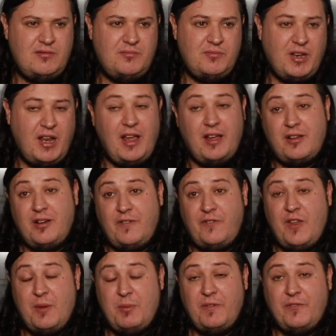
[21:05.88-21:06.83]
But hey, I got a
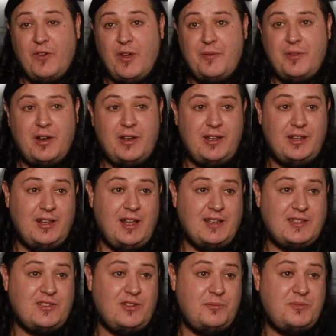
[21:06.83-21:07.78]
fair bit further than I did
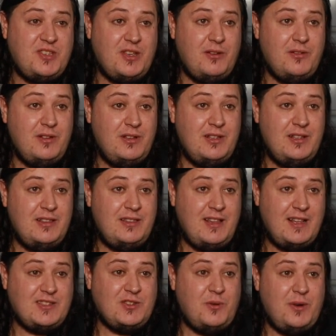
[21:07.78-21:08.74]
last time, so
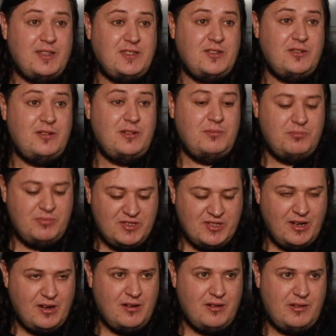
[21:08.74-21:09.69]
that's always good.
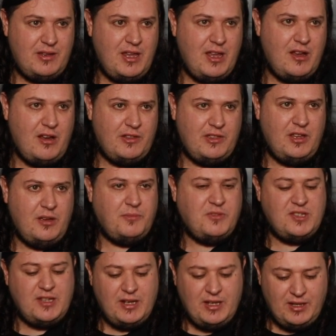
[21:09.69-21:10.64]
So, yeah, I think I'm
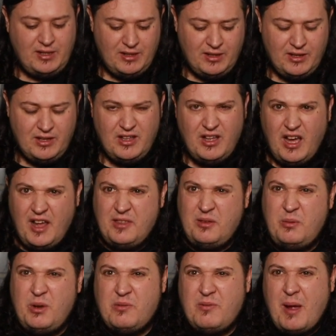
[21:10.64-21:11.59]

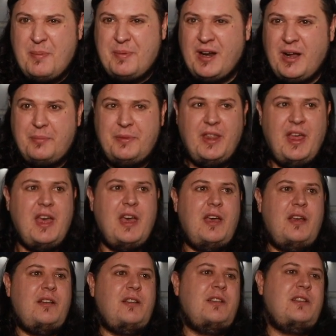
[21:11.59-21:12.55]
gonna wrap it up
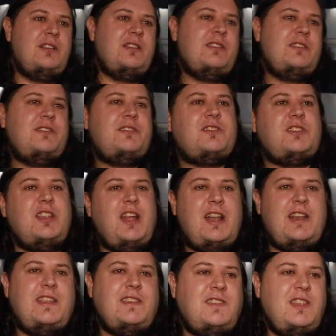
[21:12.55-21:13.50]
there. So
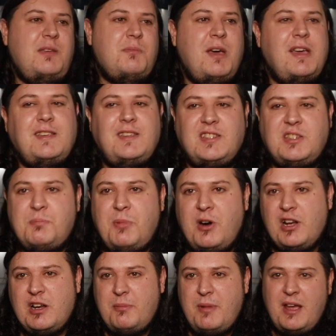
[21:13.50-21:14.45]
that is The Amazing
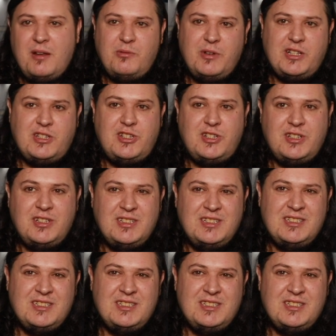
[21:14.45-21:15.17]
Spider-Man, which,